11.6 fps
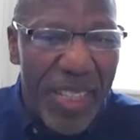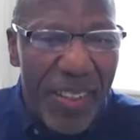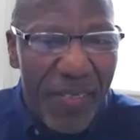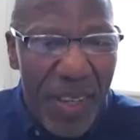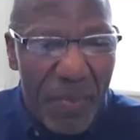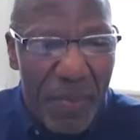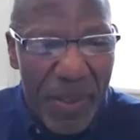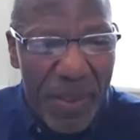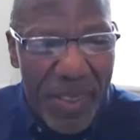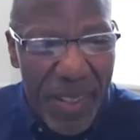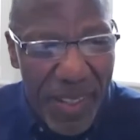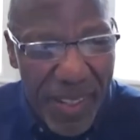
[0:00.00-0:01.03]
to give a
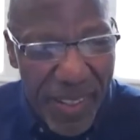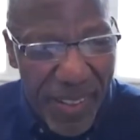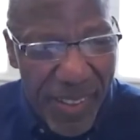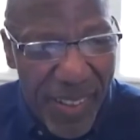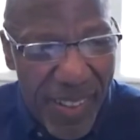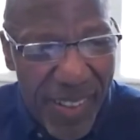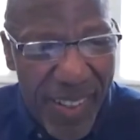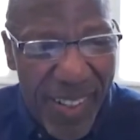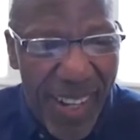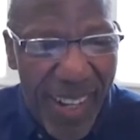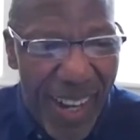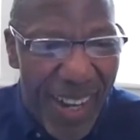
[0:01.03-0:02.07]

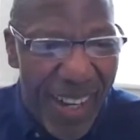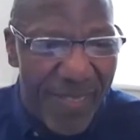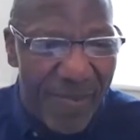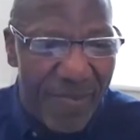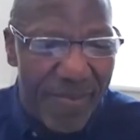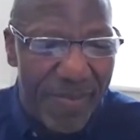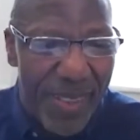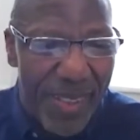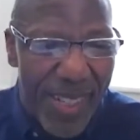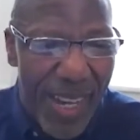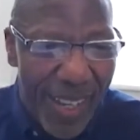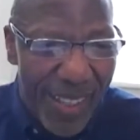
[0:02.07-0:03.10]
particular uh,
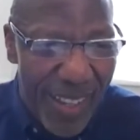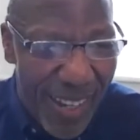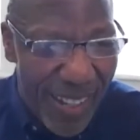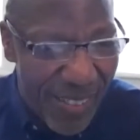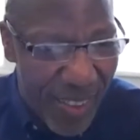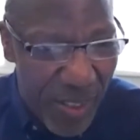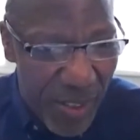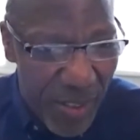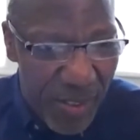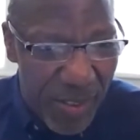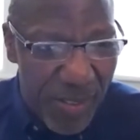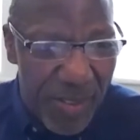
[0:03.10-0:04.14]
shout out
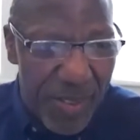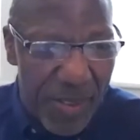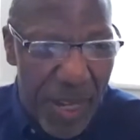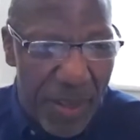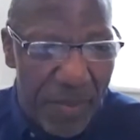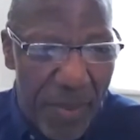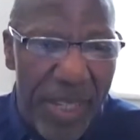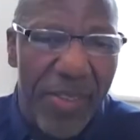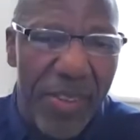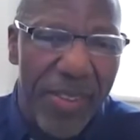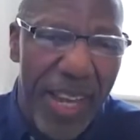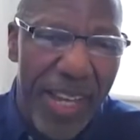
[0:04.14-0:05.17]
to uh,
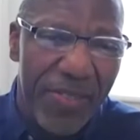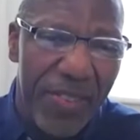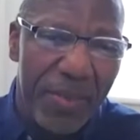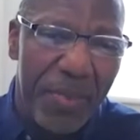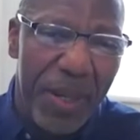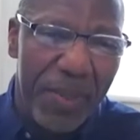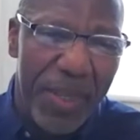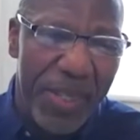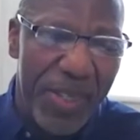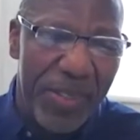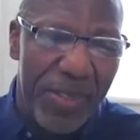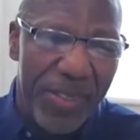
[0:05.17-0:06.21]
Metro Nashville Public
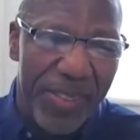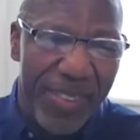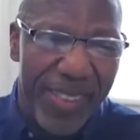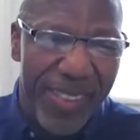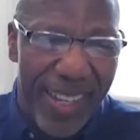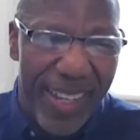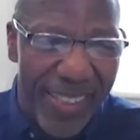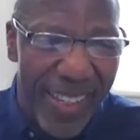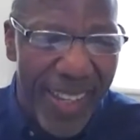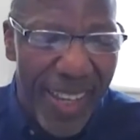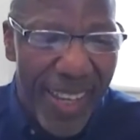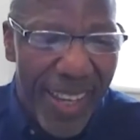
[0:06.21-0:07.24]
Schools.
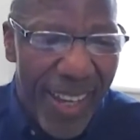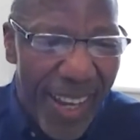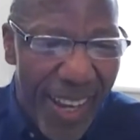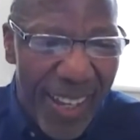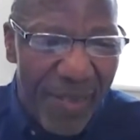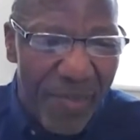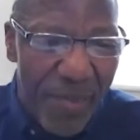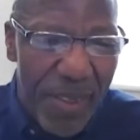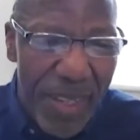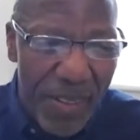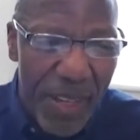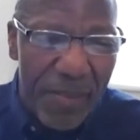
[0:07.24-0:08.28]
And um,
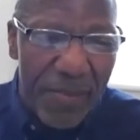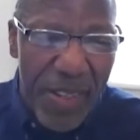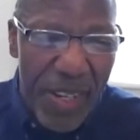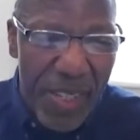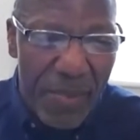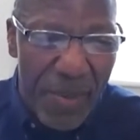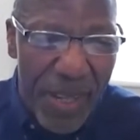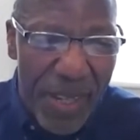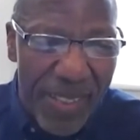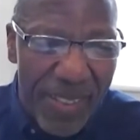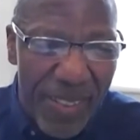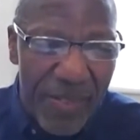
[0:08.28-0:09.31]
they have just
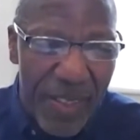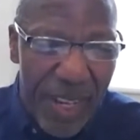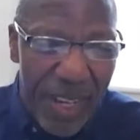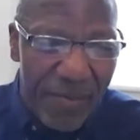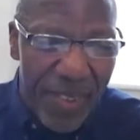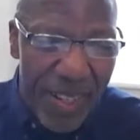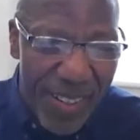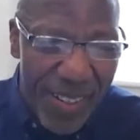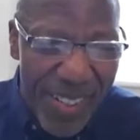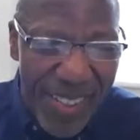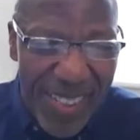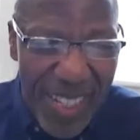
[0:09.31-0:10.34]
been uh,
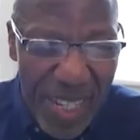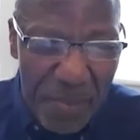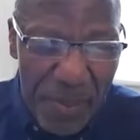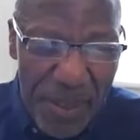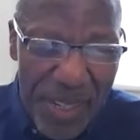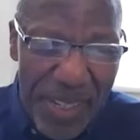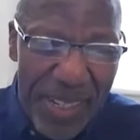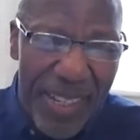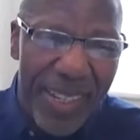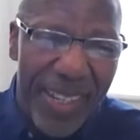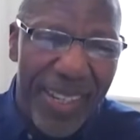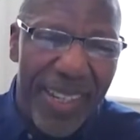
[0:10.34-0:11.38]
very
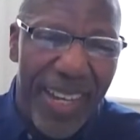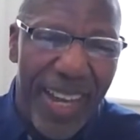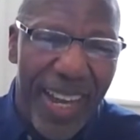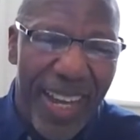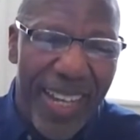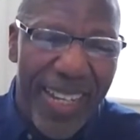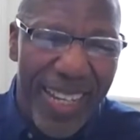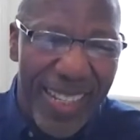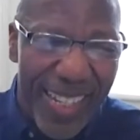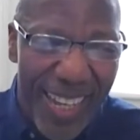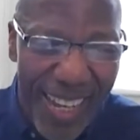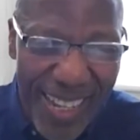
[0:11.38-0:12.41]
deeply uh,
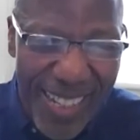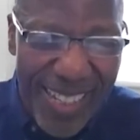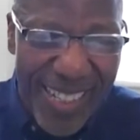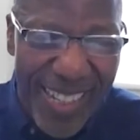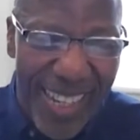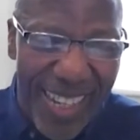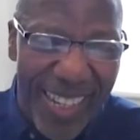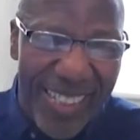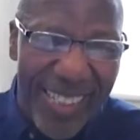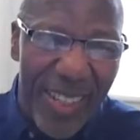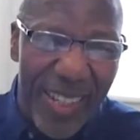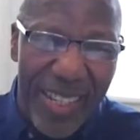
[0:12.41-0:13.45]
engaged
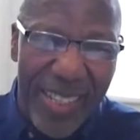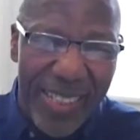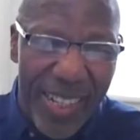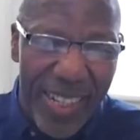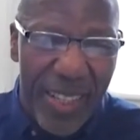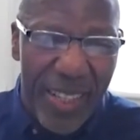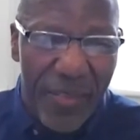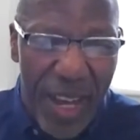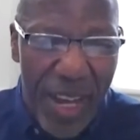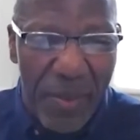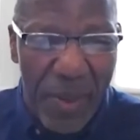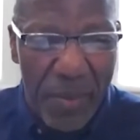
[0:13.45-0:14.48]
and, and just a
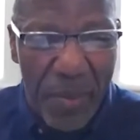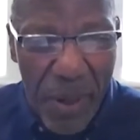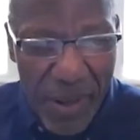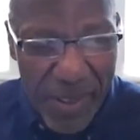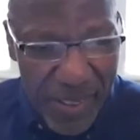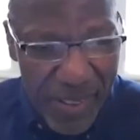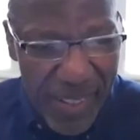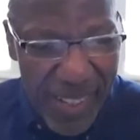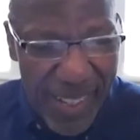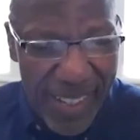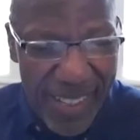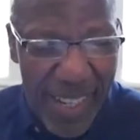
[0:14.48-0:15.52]
vibrant partner
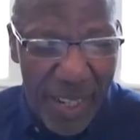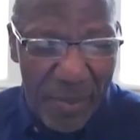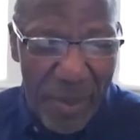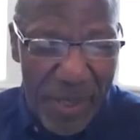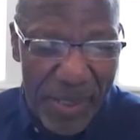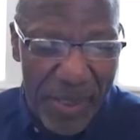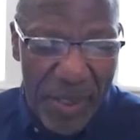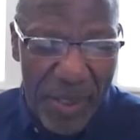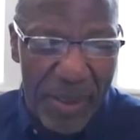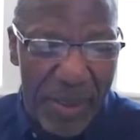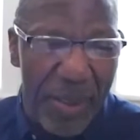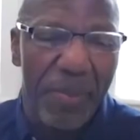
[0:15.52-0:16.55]
in helping
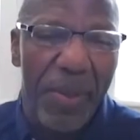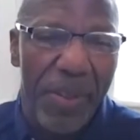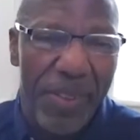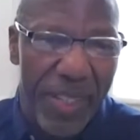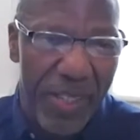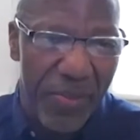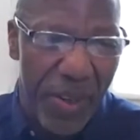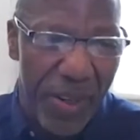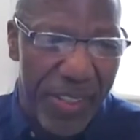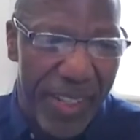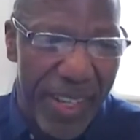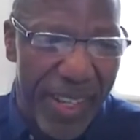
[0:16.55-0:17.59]
to, to pull this
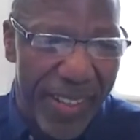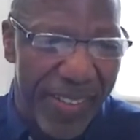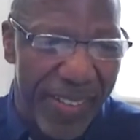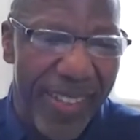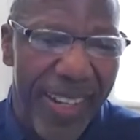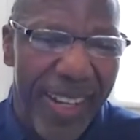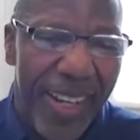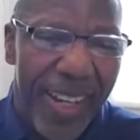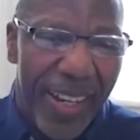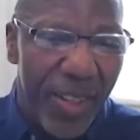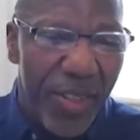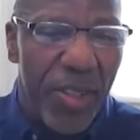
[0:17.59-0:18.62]
work together.
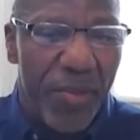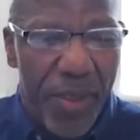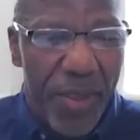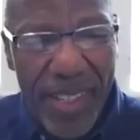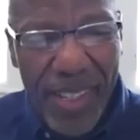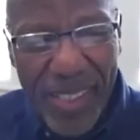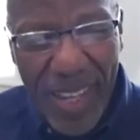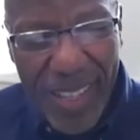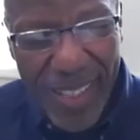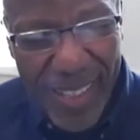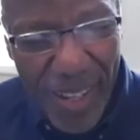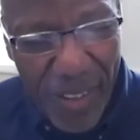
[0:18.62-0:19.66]
I also want to
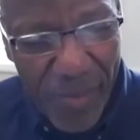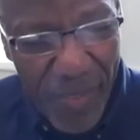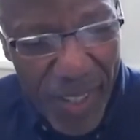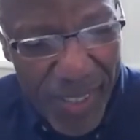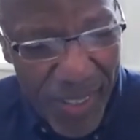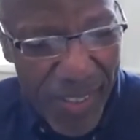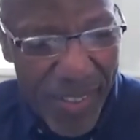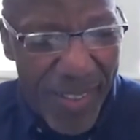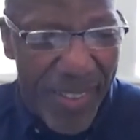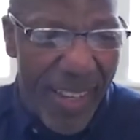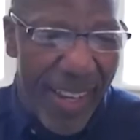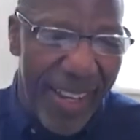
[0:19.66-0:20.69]
acknowledge our
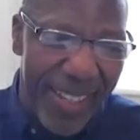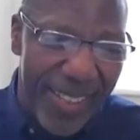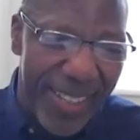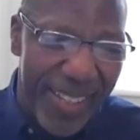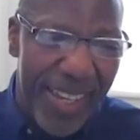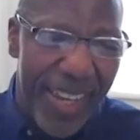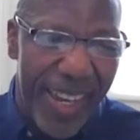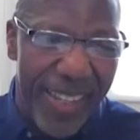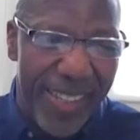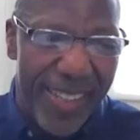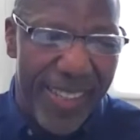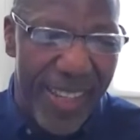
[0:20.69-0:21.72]
funders, uh, in this
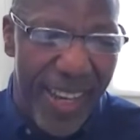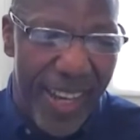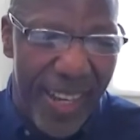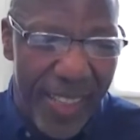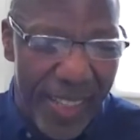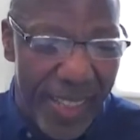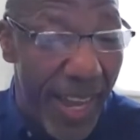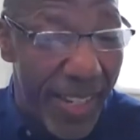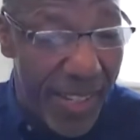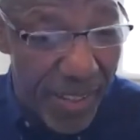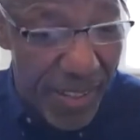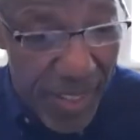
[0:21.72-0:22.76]
case, the
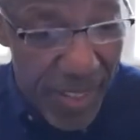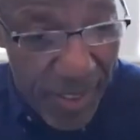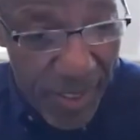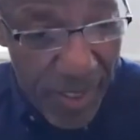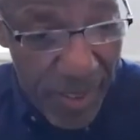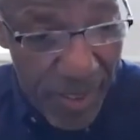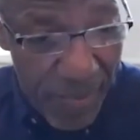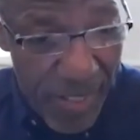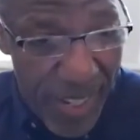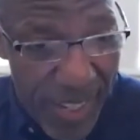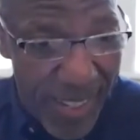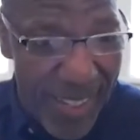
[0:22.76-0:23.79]
National Institute of
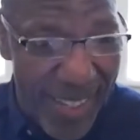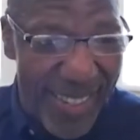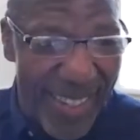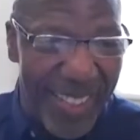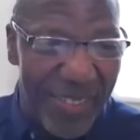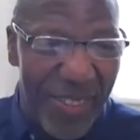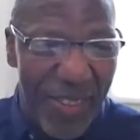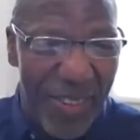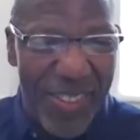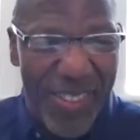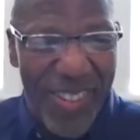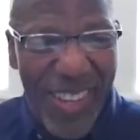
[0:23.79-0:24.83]
Justice, and of
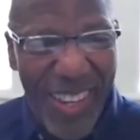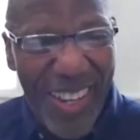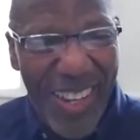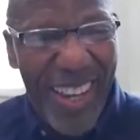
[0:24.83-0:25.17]
course,